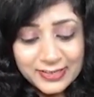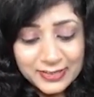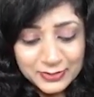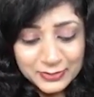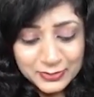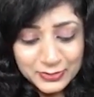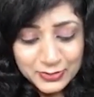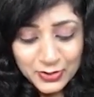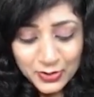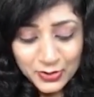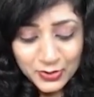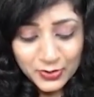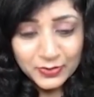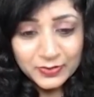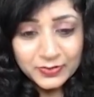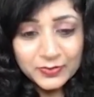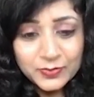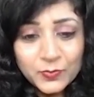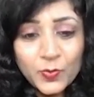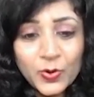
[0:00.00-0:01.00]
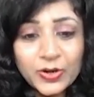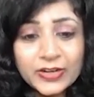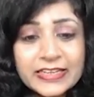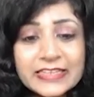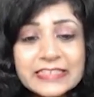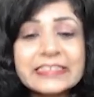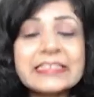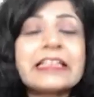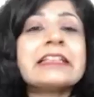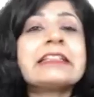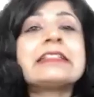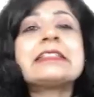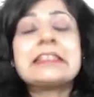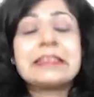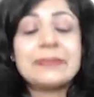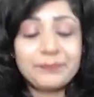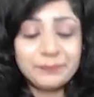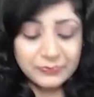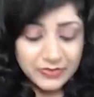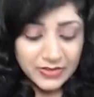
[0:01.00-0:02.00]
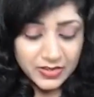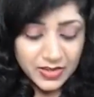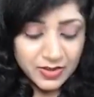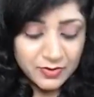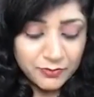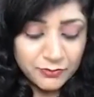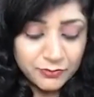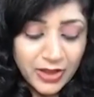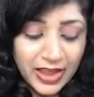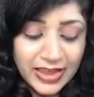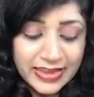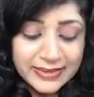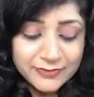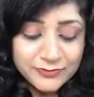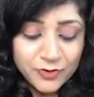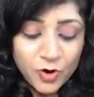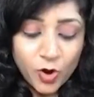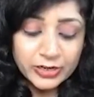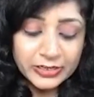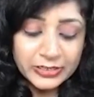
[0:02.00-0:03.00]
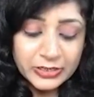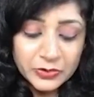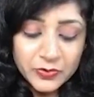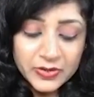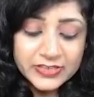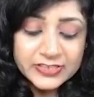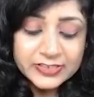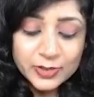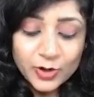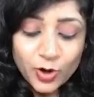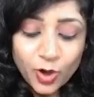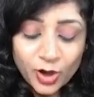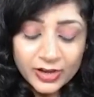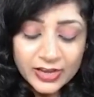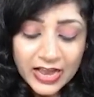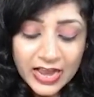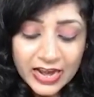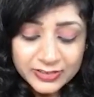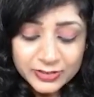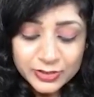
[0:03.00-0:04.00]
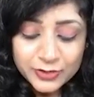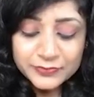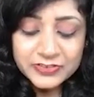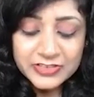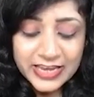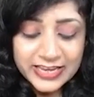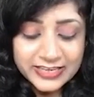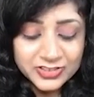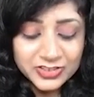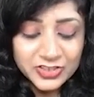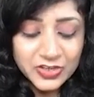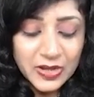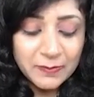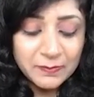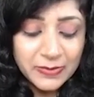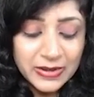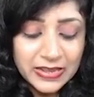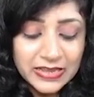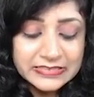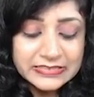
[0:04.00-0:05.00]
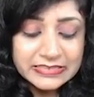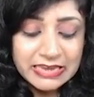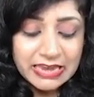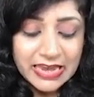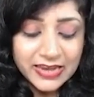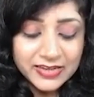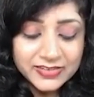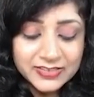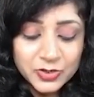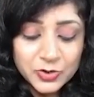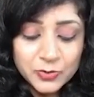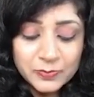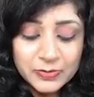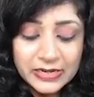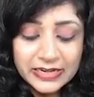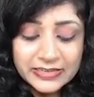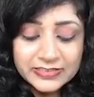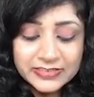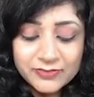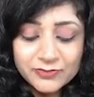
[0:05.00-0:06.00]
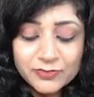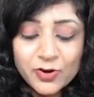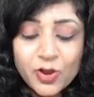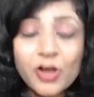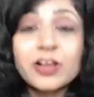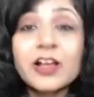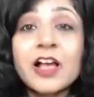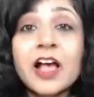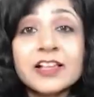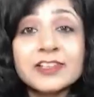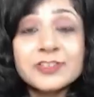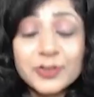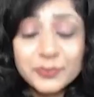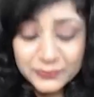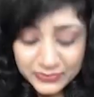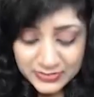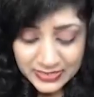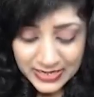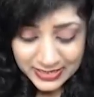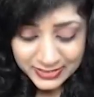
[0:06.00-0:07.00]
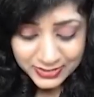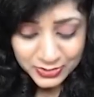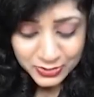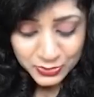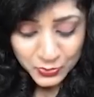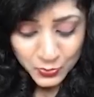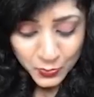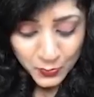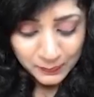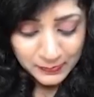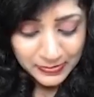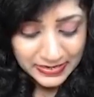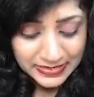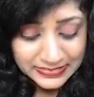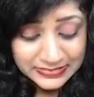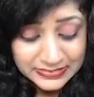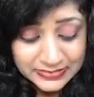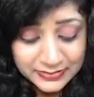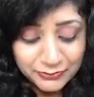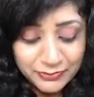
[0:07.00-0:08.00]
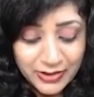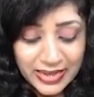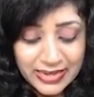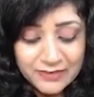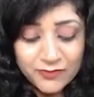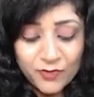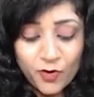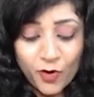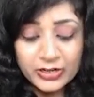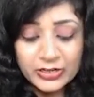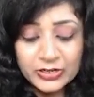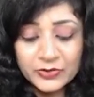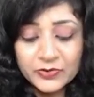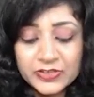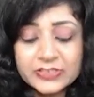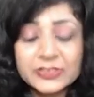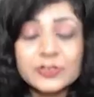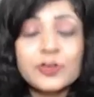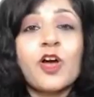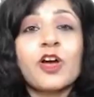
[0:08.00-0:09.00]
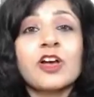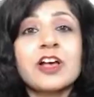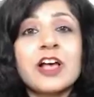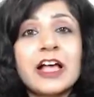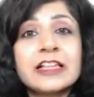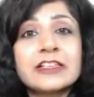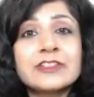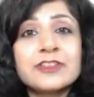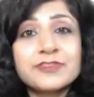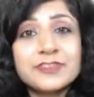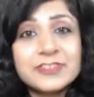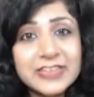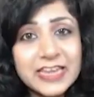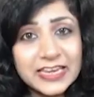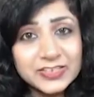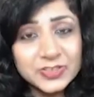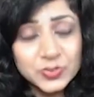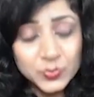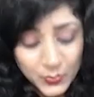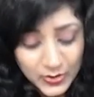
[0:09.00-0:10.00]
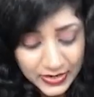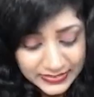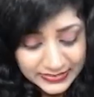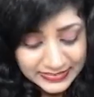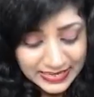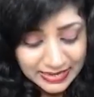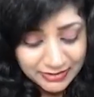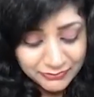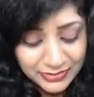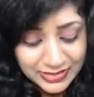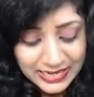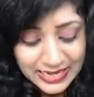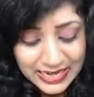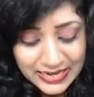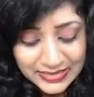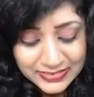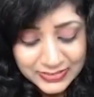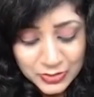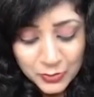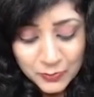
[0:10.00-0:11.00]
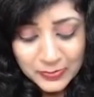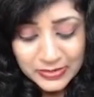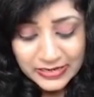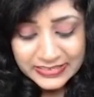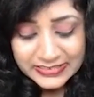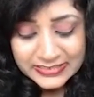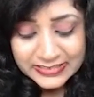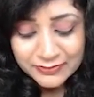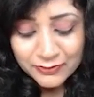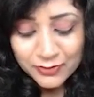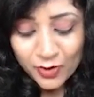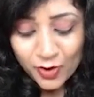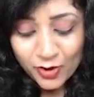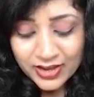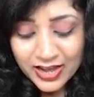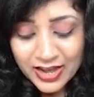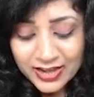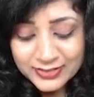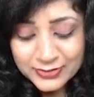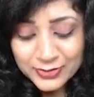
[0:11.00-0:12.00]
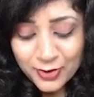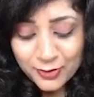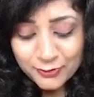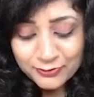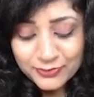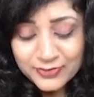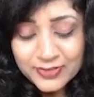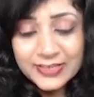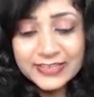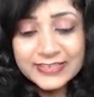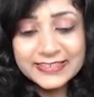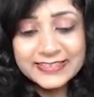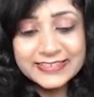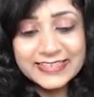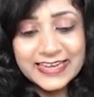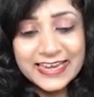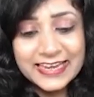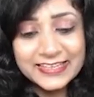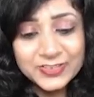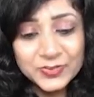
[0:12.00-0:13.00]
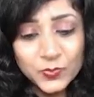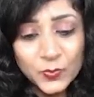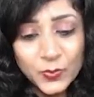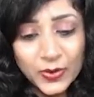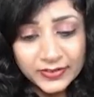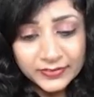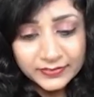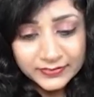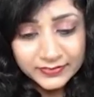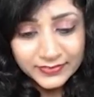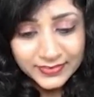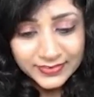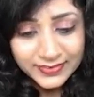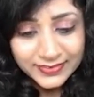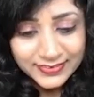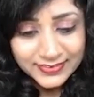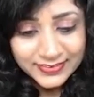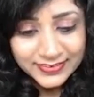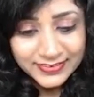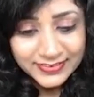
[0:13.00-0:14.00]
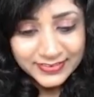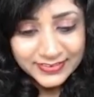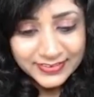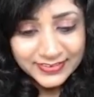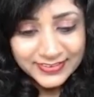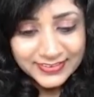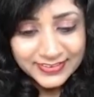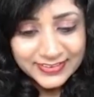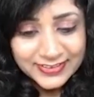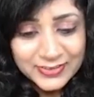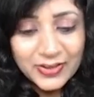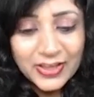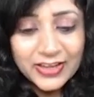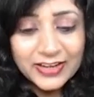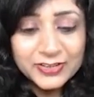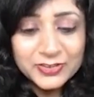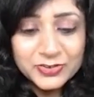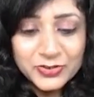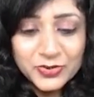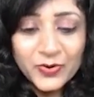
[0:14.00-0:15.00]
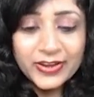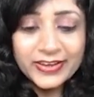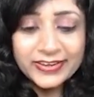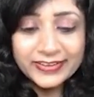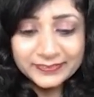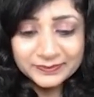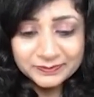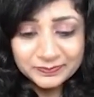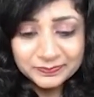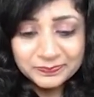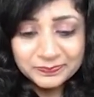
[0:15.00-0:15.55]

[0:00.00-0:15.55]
So what is this? 5 contiguous clock hours of stage 3 plus, 8 cumulative clock hours of stage 2 plus, 5 contiguous clock hours of stage 1, yeah, phir 8 cumulative clock hours of stage 1. You are enjoying.